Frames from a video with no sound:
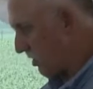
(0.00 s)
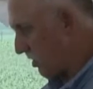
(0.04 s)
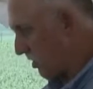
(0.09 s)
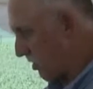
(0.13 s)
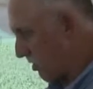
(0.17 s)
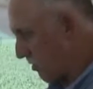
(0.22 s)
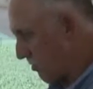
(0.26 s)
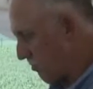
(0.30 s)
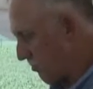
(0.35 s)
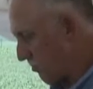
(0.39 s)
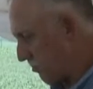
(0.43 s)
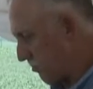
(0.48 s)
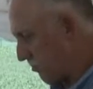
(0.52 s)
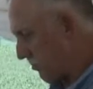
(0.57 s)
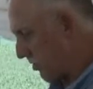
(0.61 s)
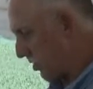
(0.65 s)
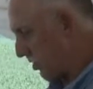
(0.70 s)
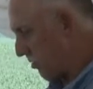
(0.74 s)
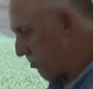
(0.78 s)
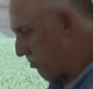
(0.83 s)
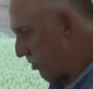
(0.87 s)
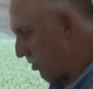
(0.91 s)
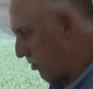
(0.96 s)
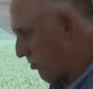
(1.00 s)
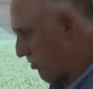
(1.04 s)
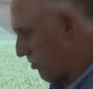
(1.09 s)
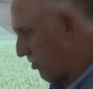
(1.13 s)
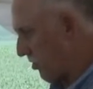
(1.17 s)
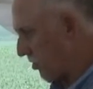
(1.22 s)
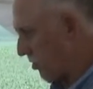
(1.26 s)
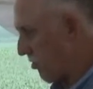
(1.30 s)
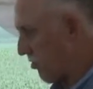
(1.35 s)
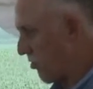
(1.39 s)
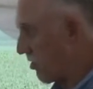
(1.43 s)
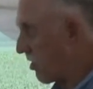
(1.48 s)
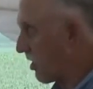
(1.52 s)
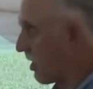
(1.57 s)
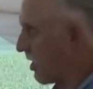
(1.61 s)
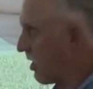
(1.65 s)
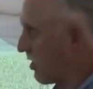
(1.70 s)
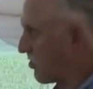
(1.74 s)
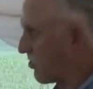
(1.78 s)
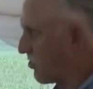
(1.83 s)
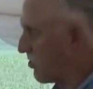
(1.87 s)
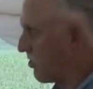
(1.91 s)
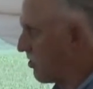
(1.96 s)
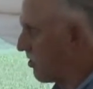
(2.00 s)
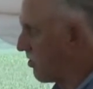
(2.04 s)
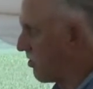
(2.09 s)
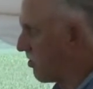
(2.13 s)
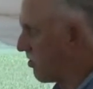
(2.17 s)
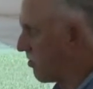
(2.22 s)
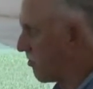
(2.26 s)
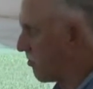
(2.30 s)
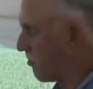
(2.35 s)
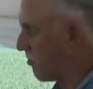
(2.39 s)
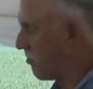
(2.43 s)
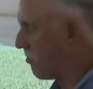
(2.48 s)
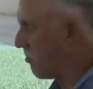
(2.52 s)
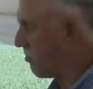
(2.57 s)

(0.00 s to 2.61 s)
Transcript: I think both occurred last year.